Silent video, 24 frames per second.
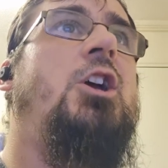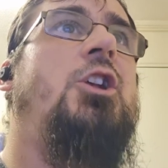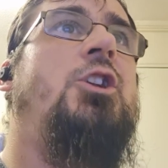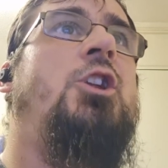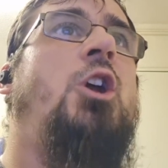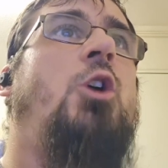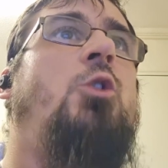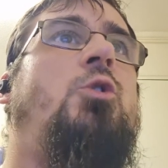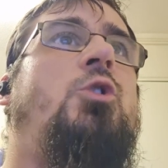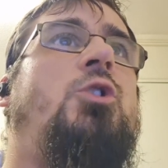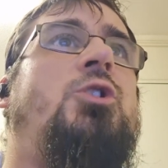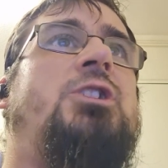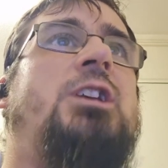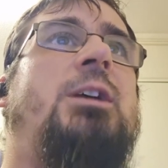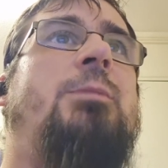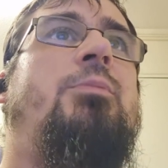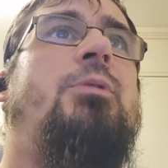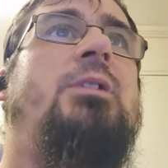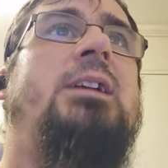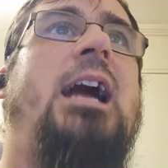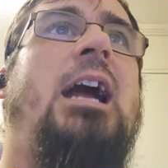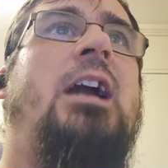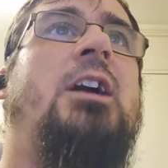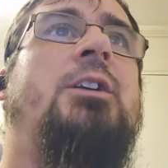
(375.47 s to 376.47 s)
No
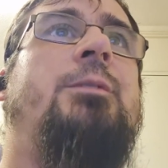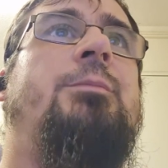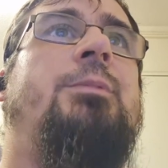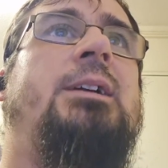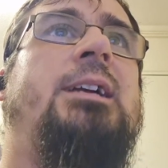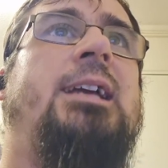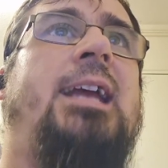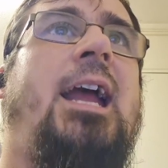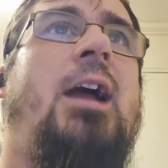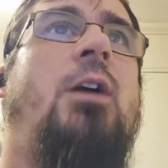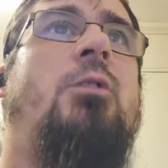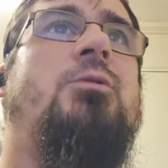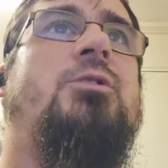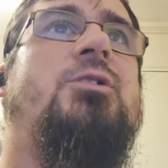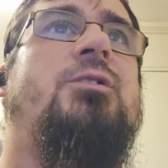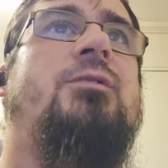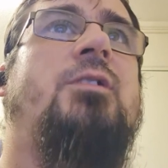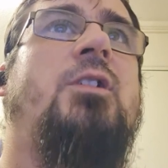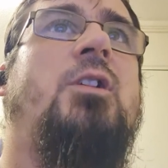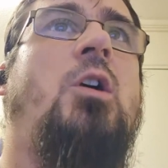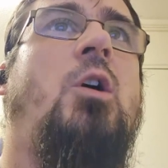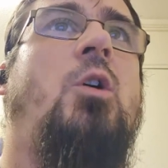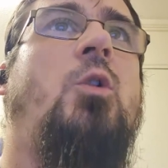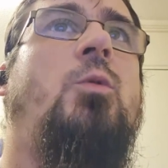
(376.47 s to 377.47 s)
contemporary Arab accounts of
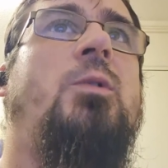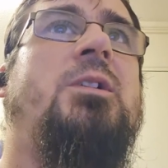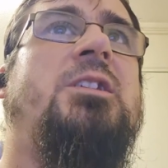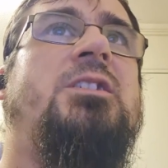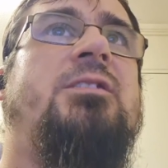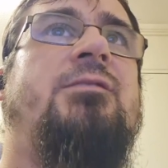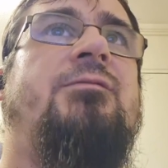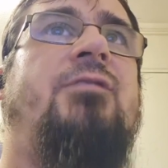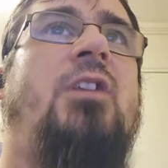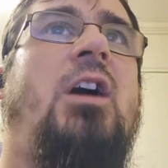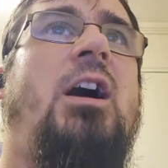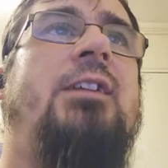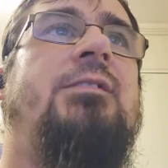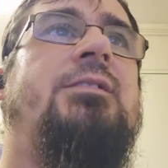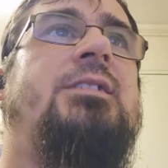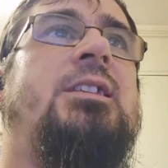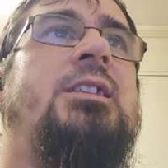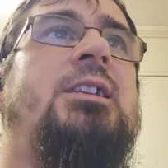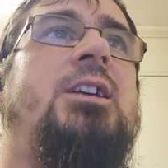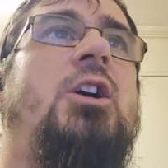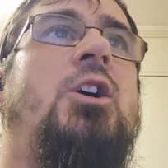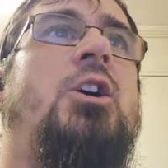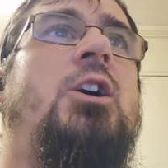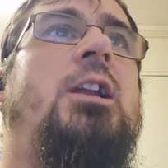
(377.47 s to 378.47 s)
the conquest survives,
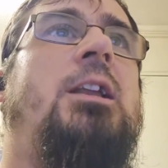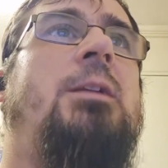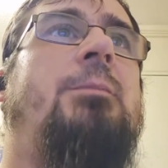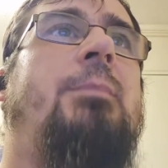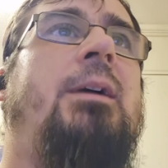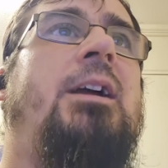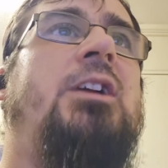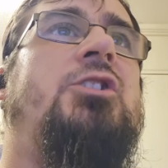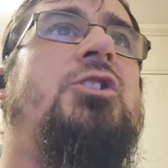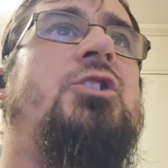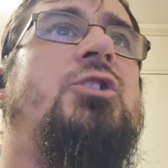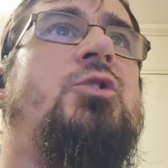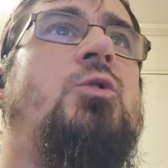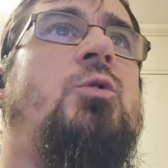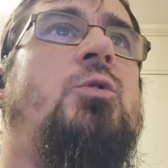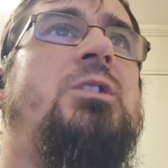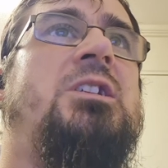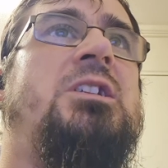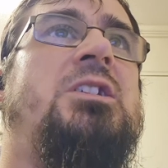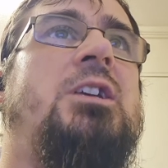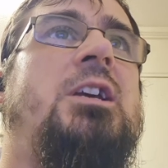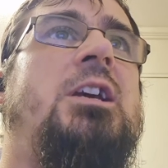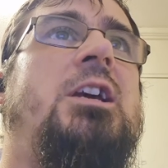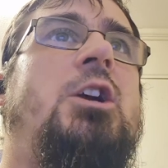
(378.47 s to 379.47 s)
and the early major
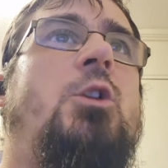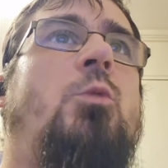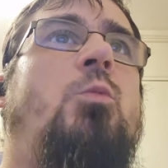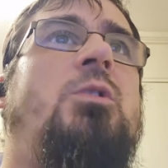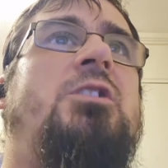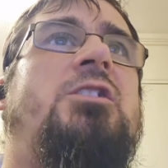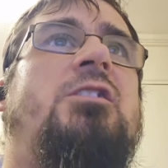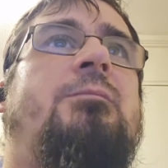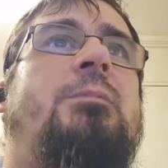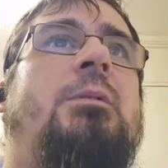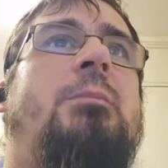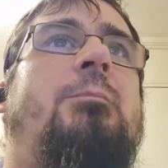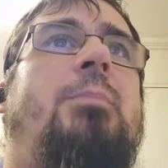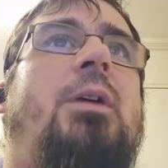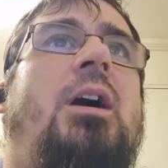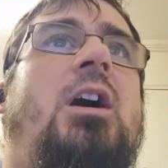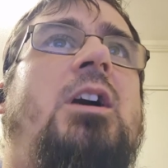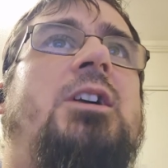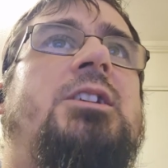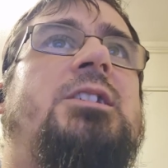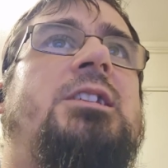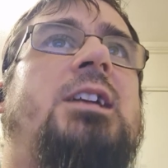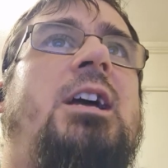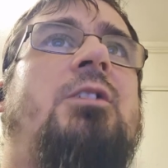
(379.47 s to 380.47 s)
sources which have been
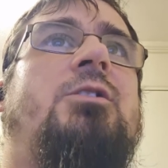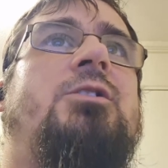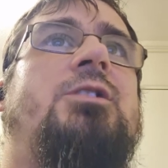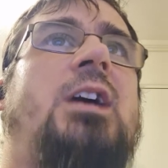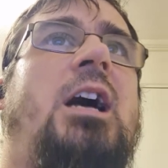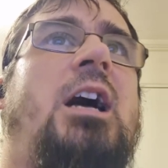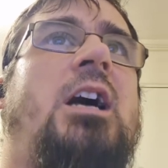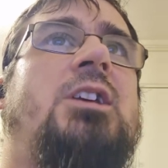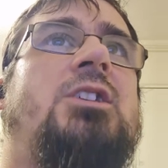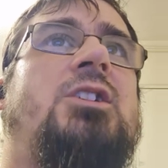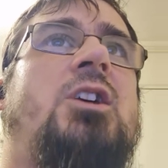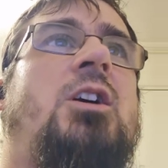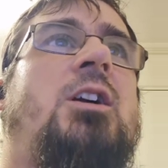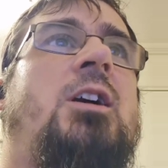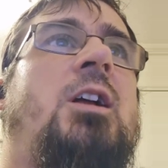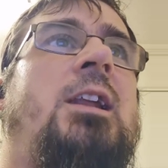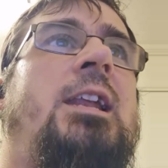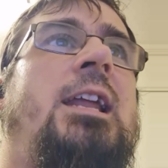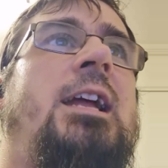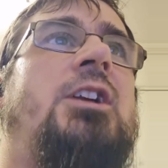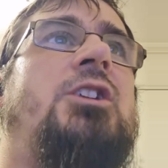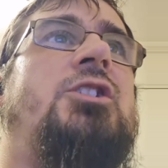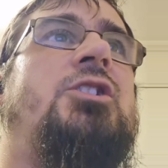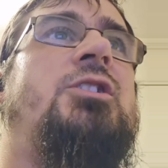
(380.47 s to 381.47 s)
passed down to us are
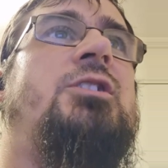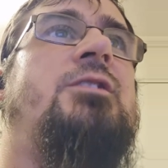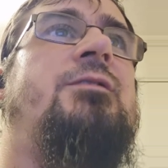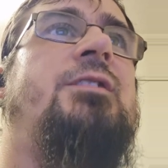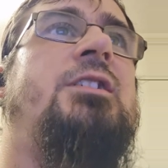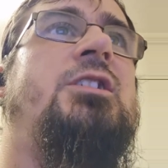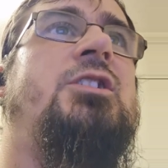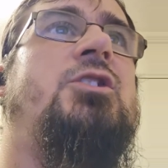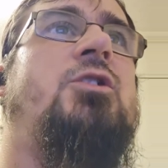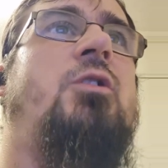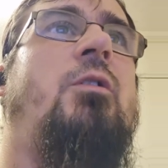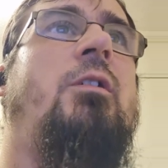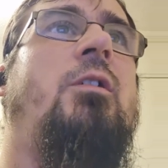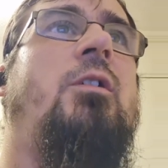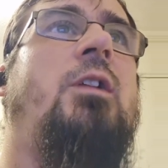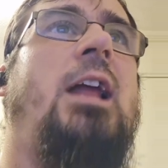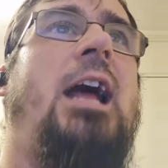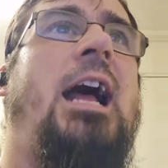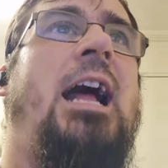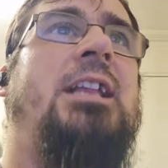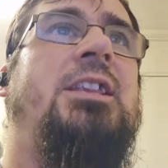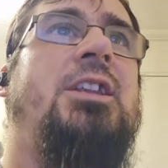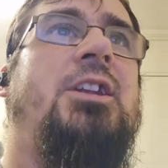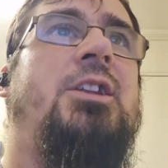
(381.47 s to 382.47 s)
collections of historical
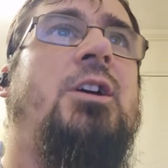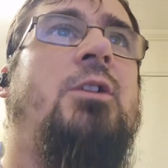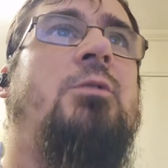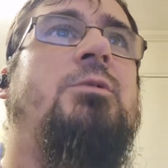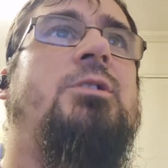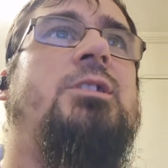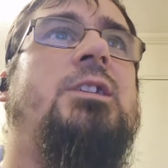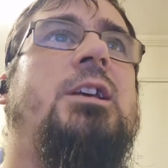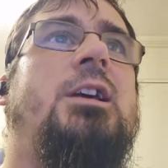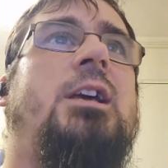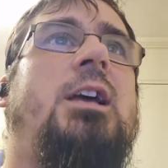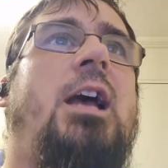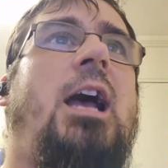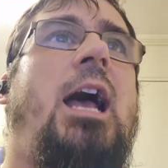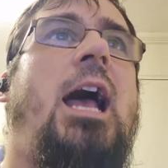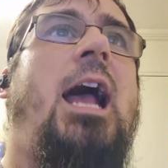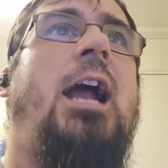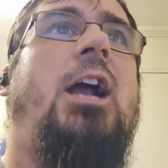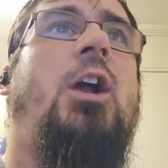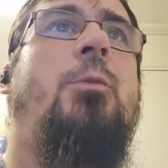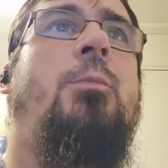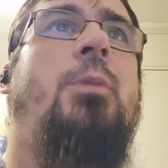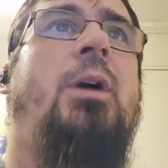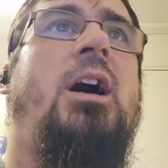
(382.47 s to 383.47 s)
anecdotes,
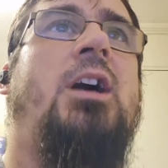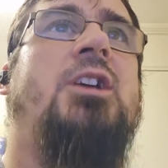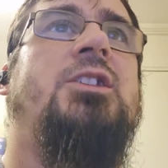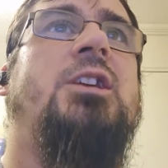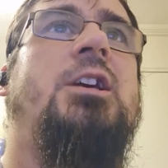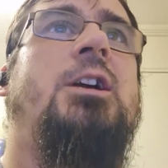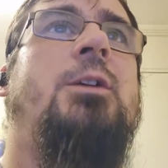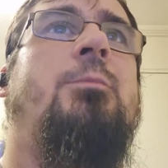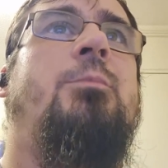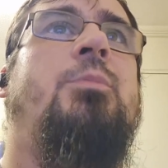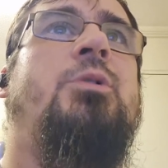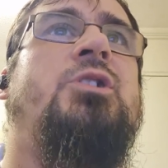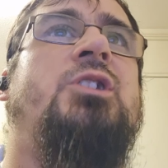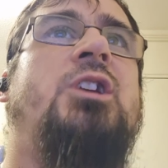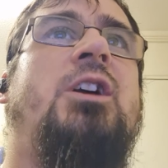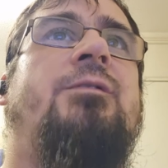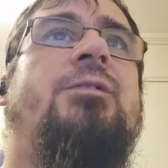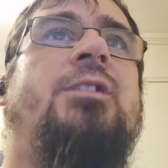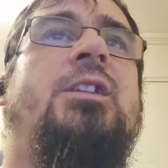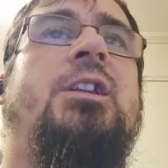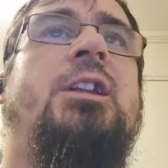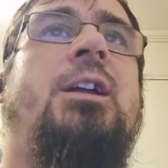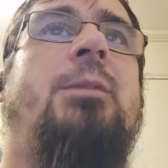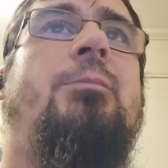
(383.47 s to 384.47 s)
akbars,
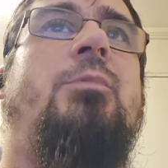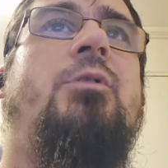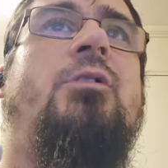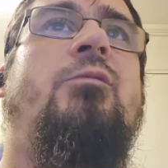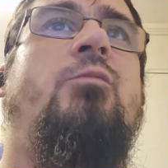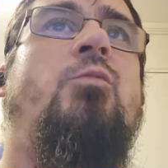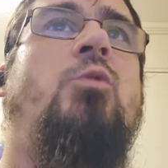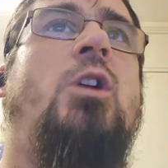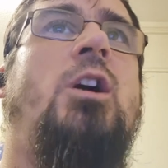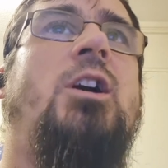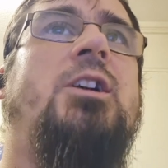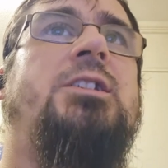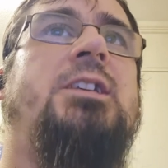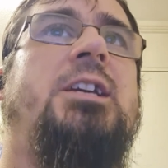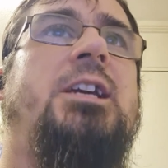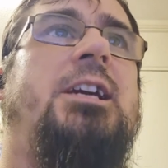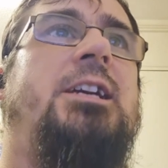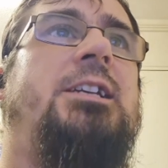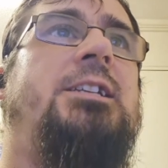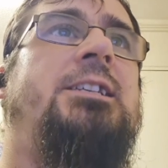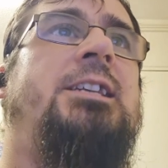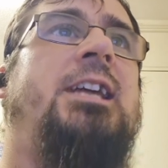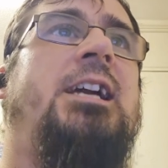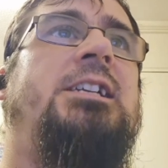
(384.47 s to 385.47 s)
preserved in a number of works
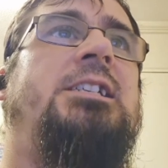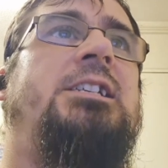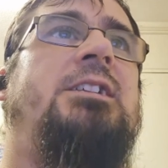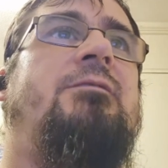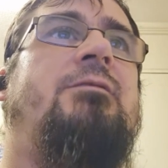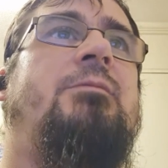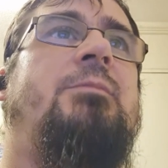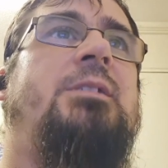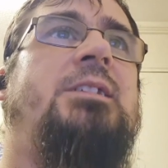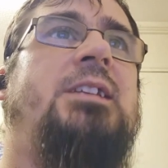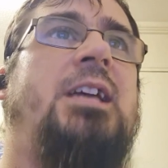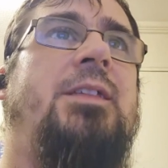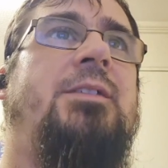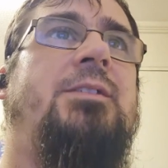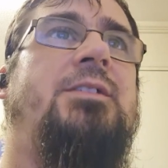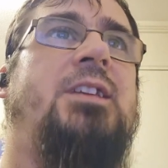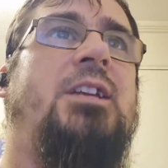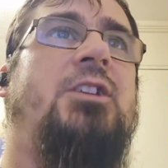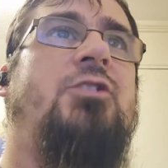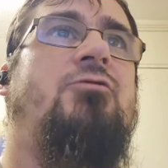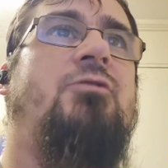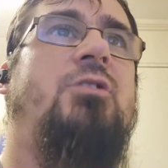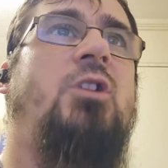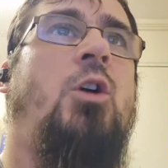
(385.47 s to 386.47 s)
dating from the 10th
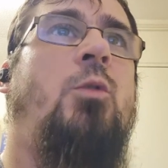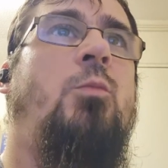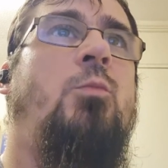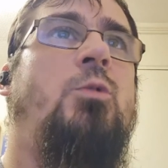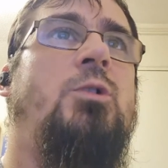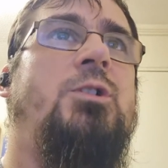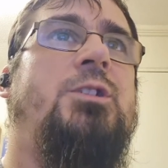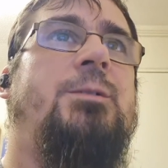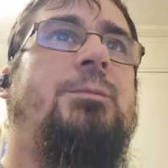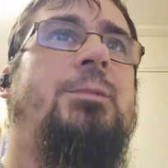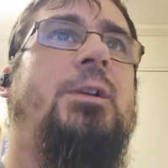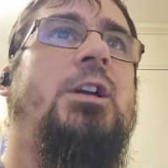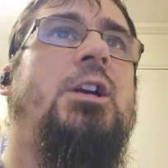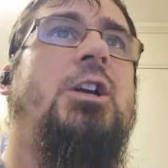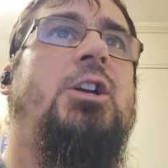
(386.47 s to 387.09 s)
century onwards.